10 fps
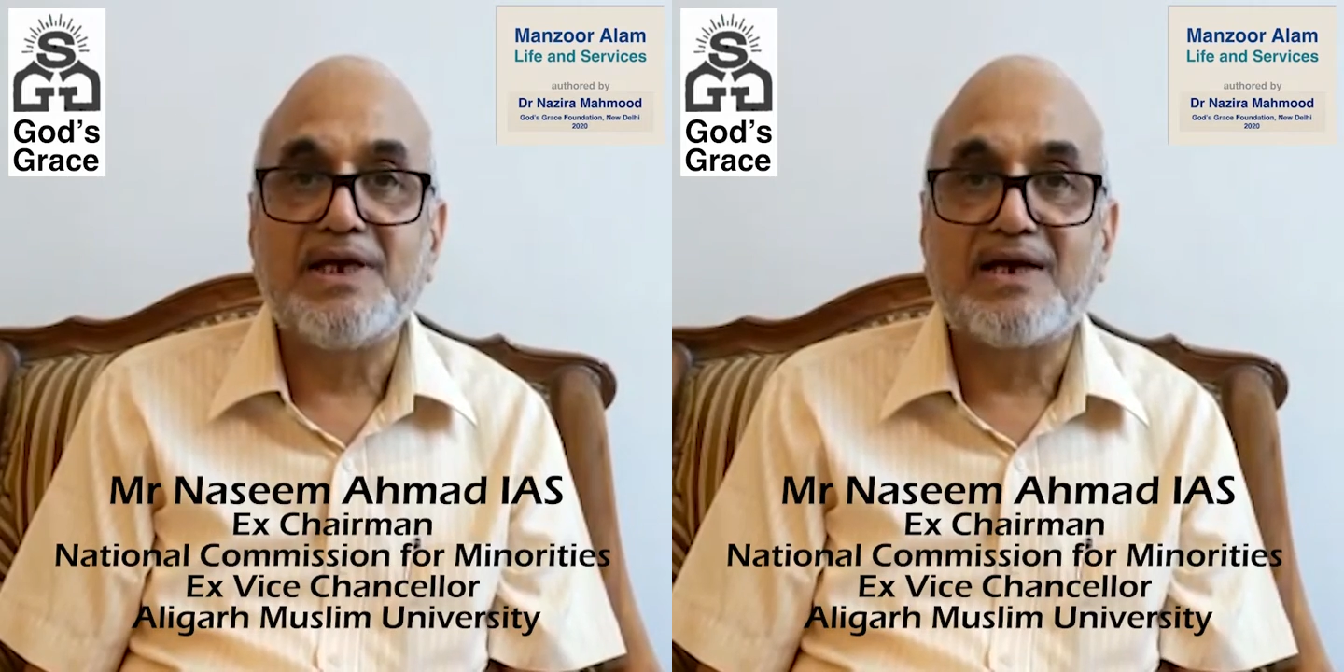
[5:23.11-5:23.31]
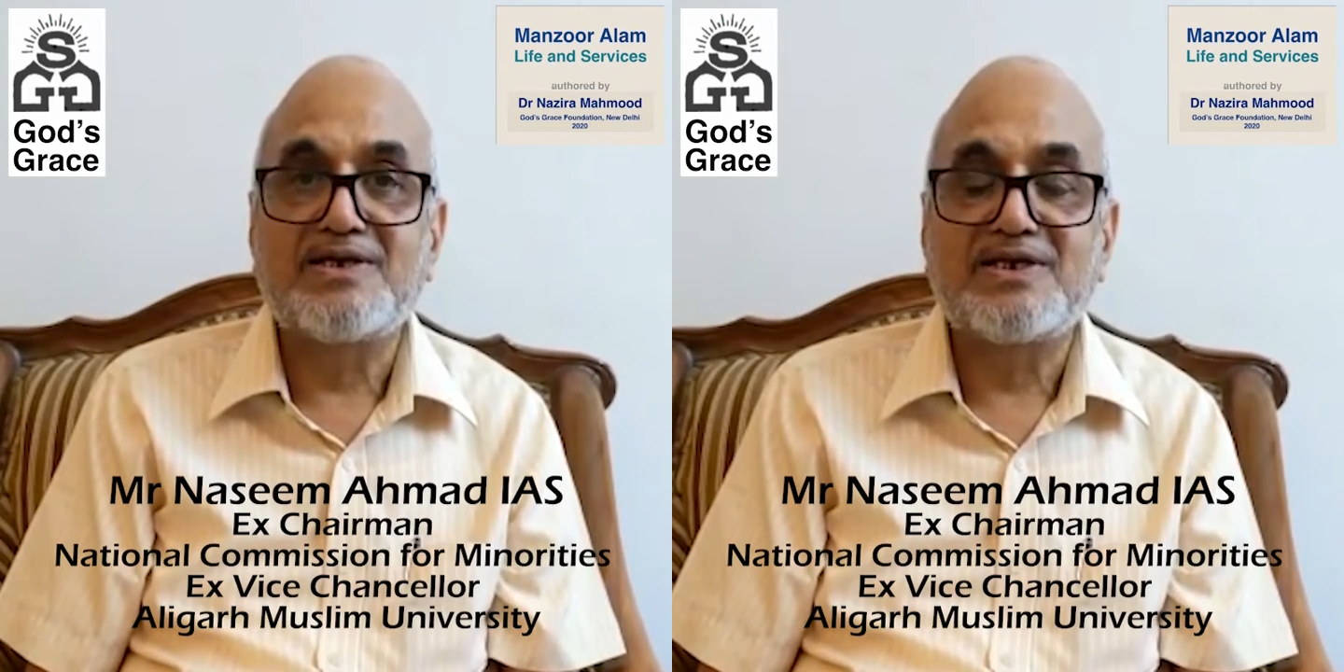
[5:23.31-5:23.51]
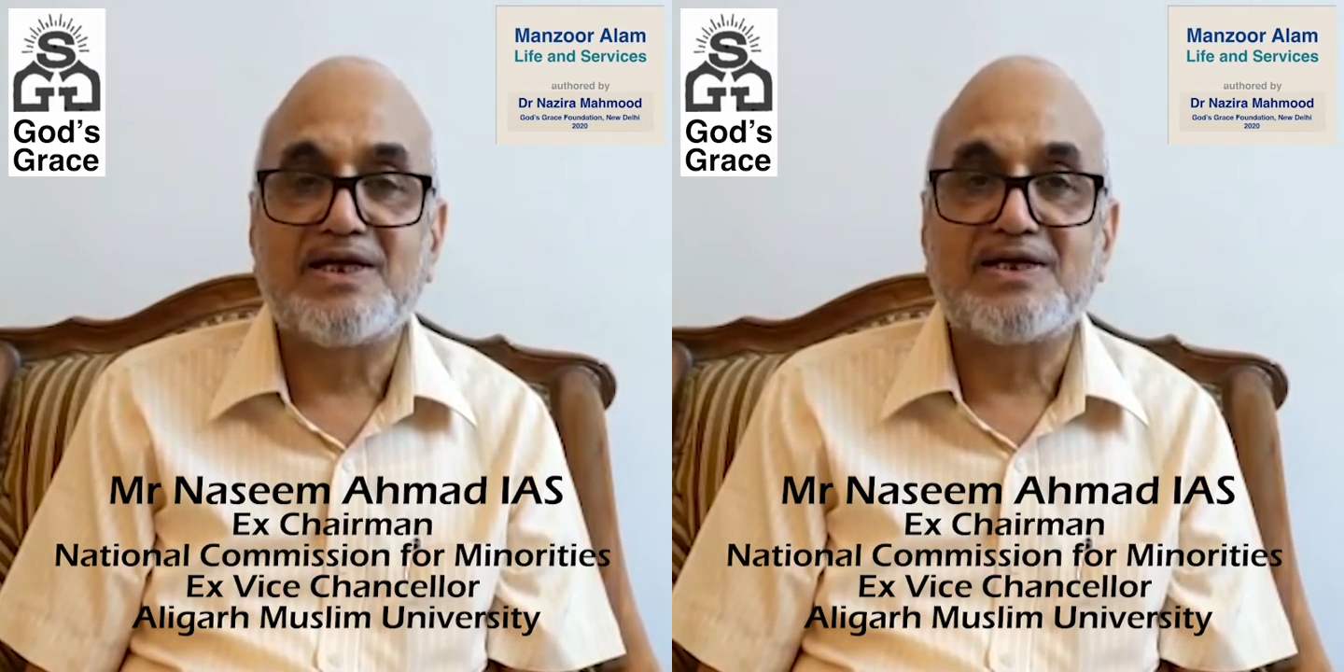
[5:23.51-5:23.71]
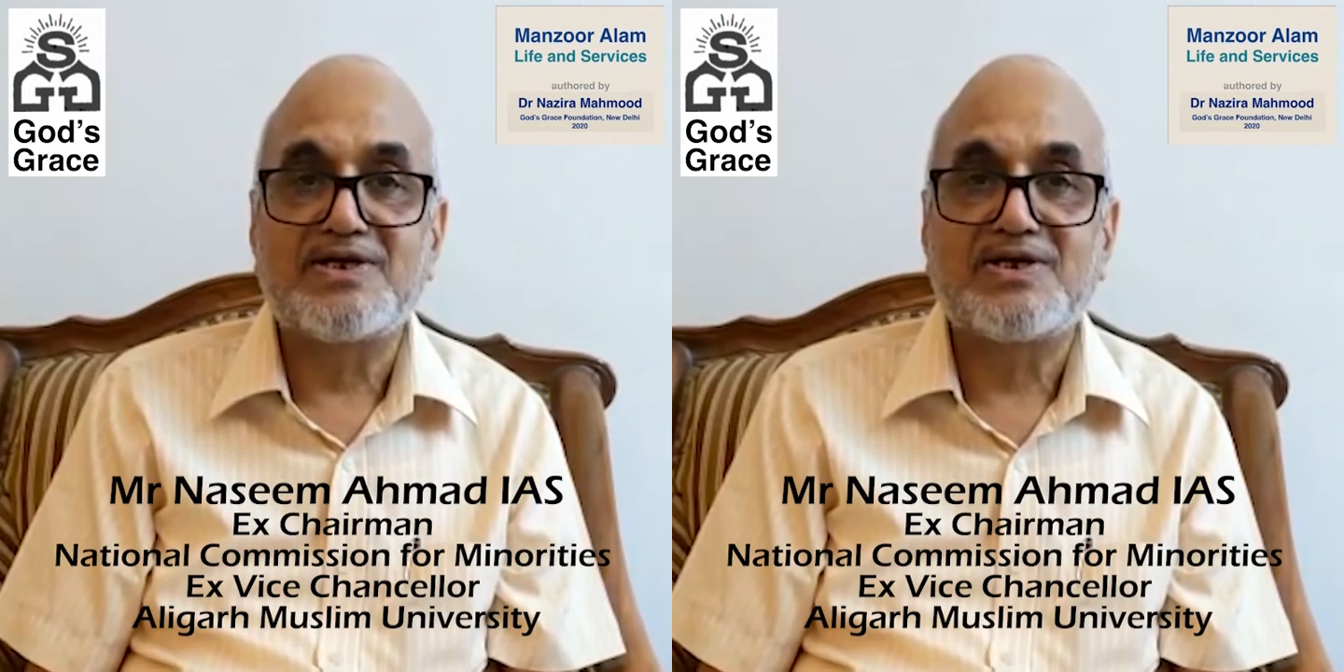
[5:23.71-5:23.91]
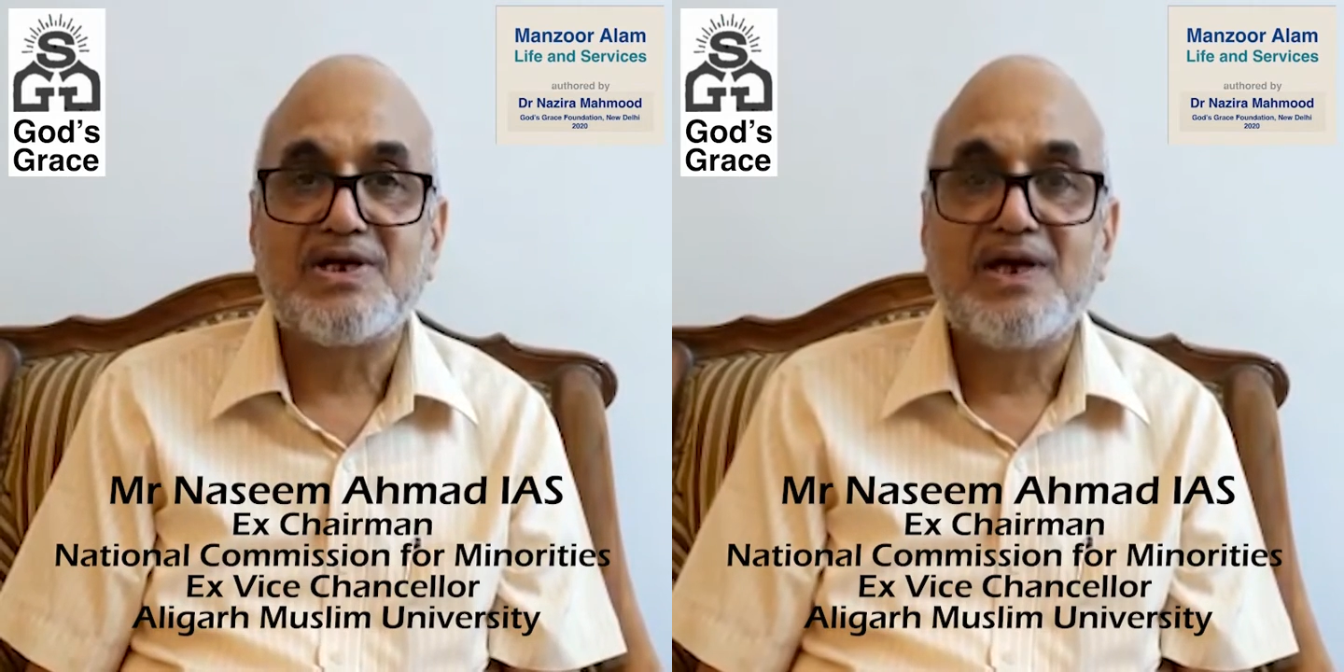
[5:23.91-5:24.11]

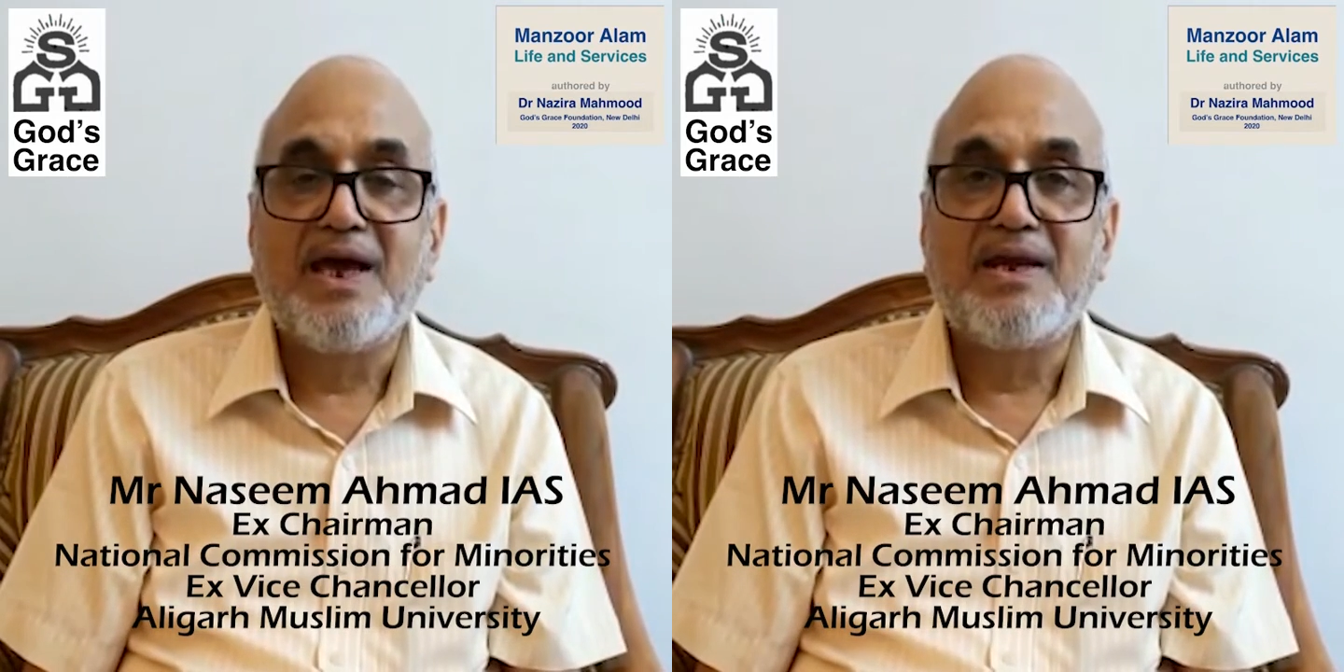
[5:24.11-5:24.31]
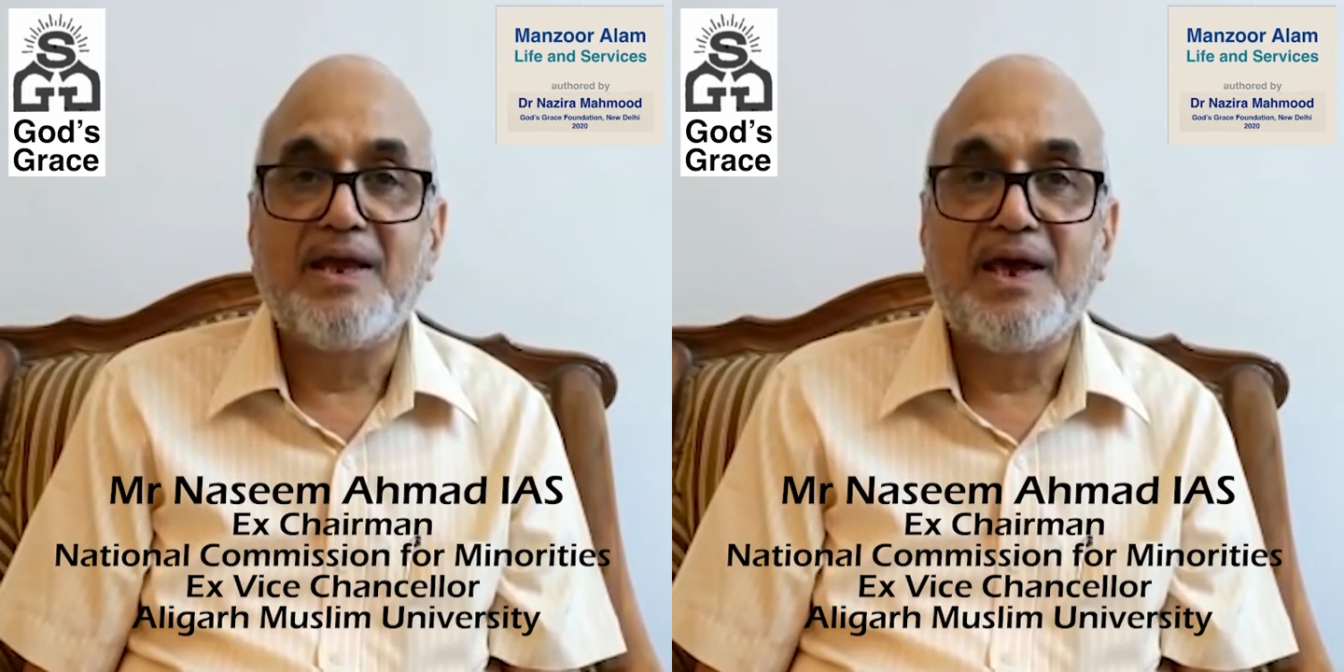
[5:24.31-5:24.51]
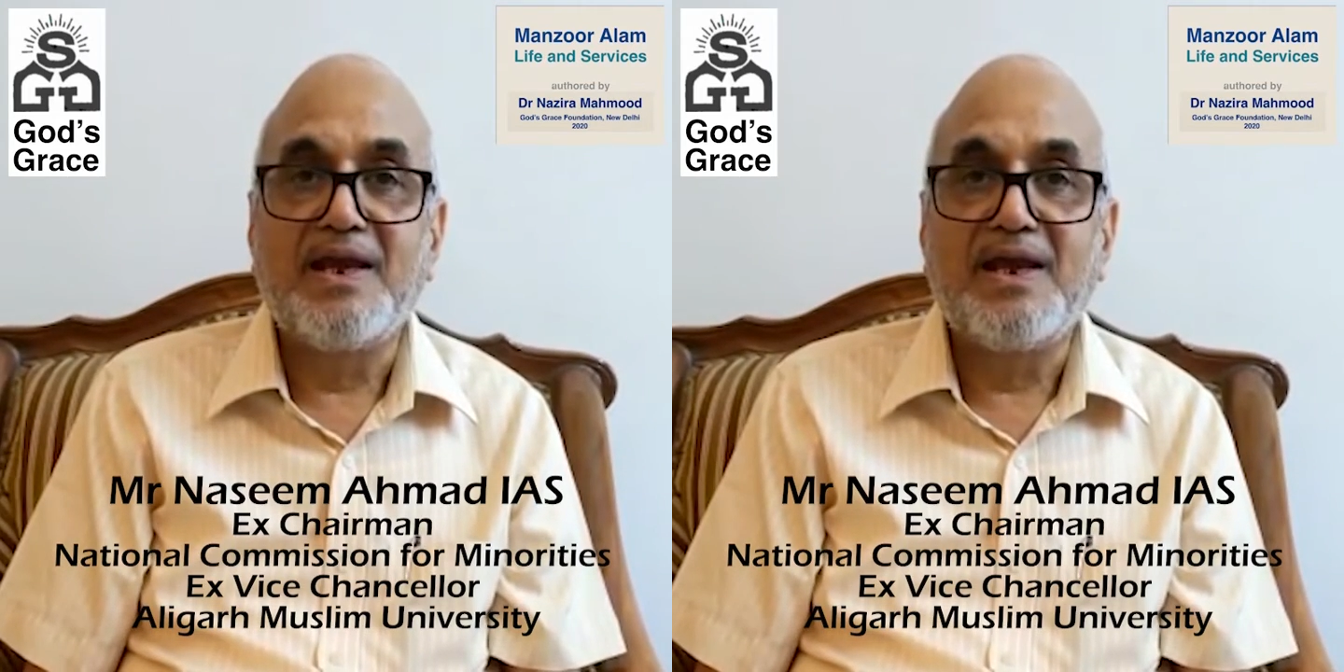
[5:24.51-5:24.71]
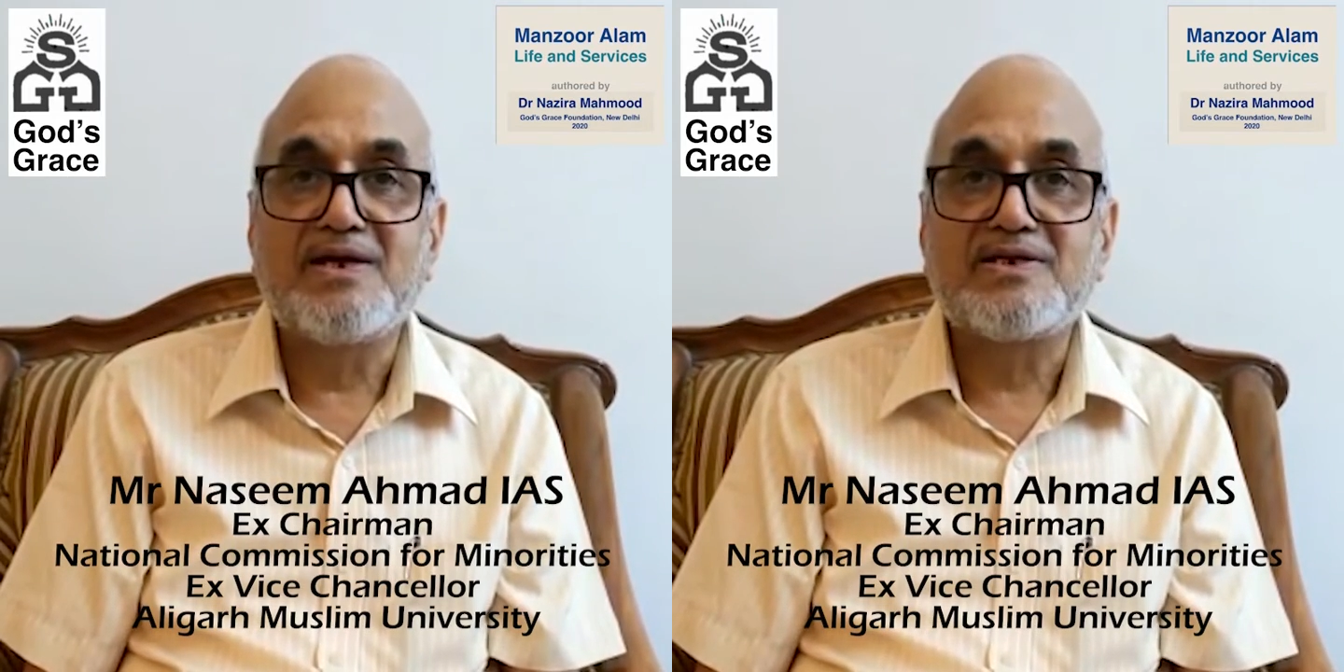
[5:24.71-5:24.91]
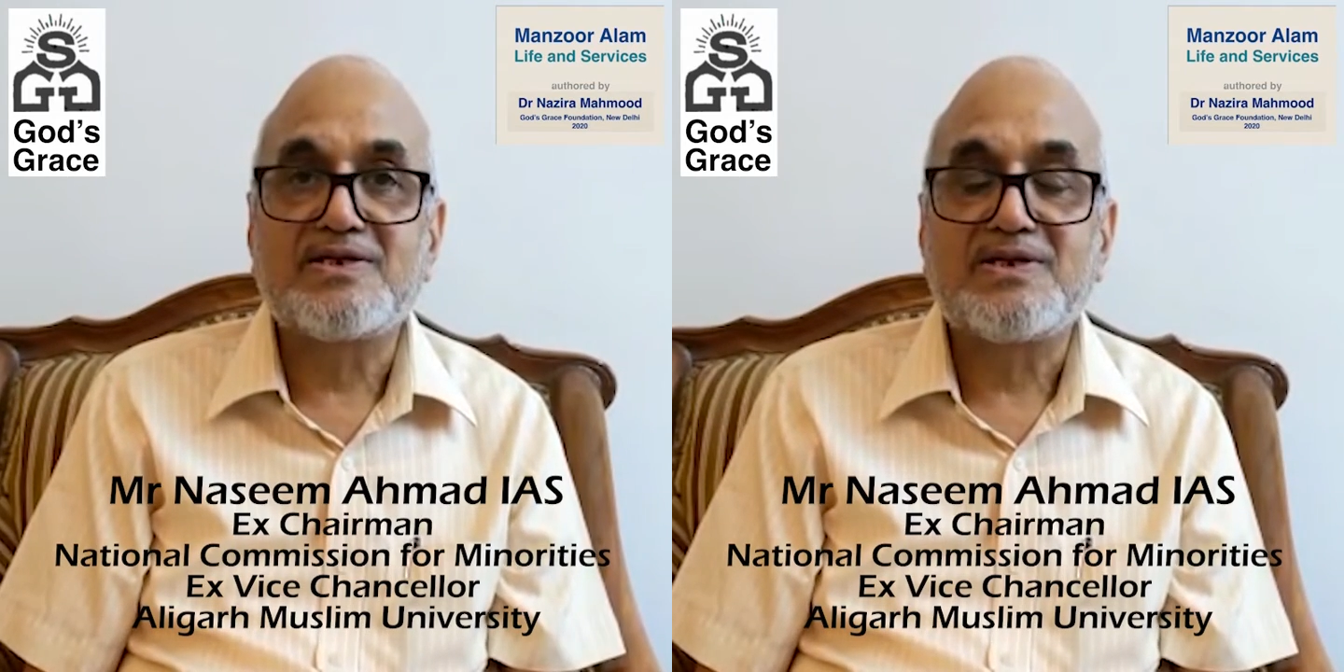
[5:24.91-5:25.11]
youngsters in
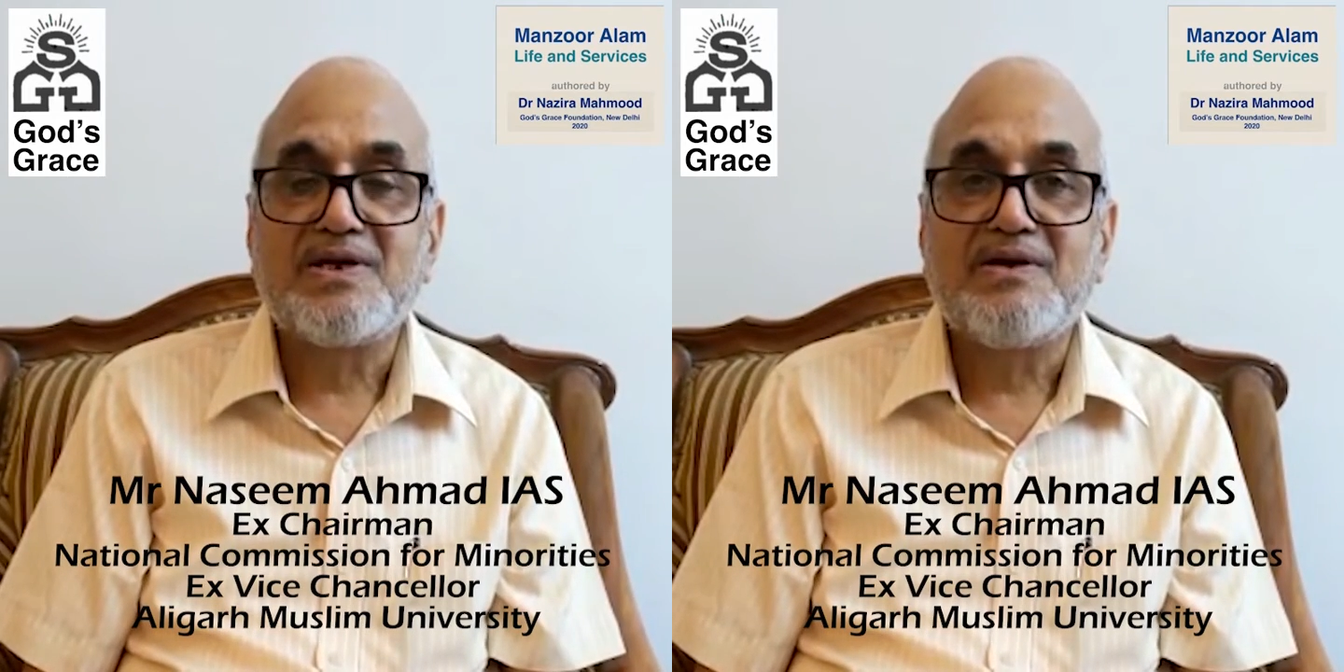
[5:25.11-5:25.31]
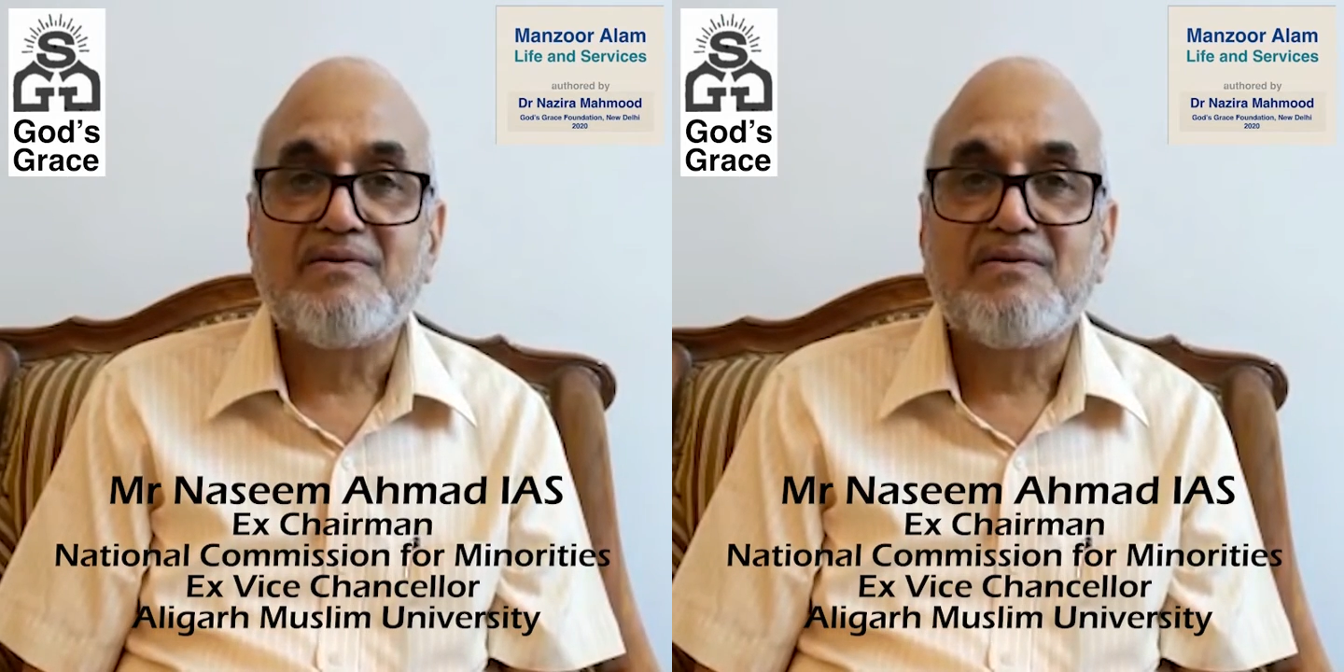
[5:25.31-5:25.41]
areas